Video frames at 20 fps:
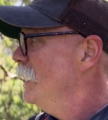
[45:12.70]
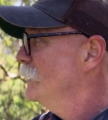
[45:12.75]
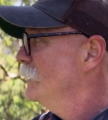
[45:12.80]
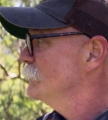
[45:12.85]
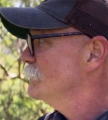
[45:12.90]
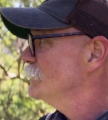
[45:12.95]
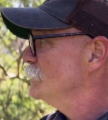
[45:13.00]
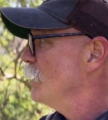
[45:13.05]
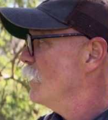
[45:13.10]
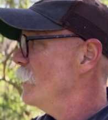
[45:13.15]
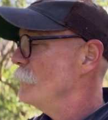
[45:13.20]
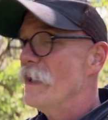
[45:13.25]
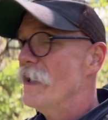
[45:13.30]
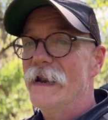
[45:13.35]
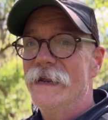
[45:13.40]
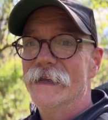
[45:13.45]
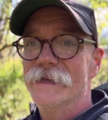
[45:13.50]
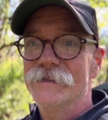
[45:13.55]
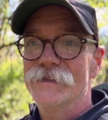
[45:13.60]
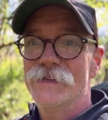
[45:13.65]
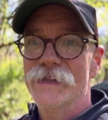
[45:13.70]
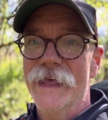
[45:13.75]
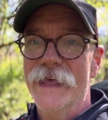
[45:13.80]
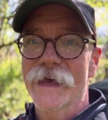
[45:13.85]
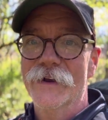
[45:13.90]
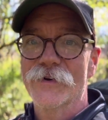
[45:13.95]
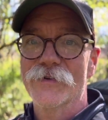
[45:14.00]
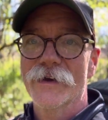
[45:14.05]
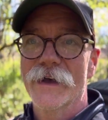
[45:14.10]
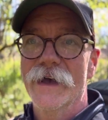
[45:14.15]
So I made it to
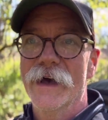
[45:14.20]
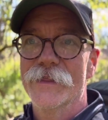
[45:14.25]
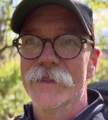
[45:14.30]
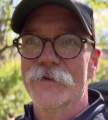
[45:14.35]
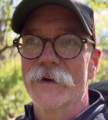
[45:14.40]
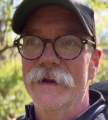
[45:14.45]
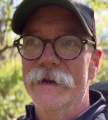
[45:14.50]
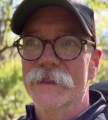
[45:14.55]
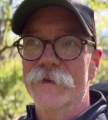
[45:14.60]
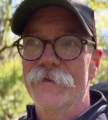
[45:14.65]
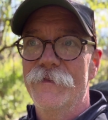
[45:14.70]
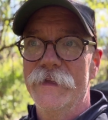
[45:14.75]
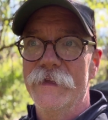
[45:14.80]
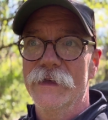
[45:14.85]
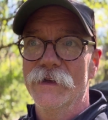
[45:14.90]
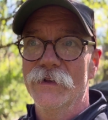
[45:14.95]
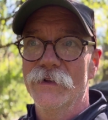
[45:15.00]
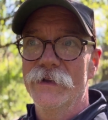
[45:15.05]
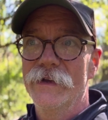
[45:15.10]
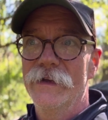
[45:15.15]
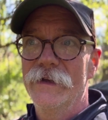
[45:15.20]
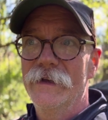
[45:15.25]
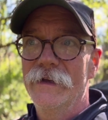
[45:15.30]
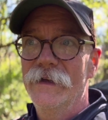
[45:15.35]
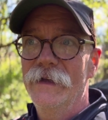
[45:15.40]
the other end of the field.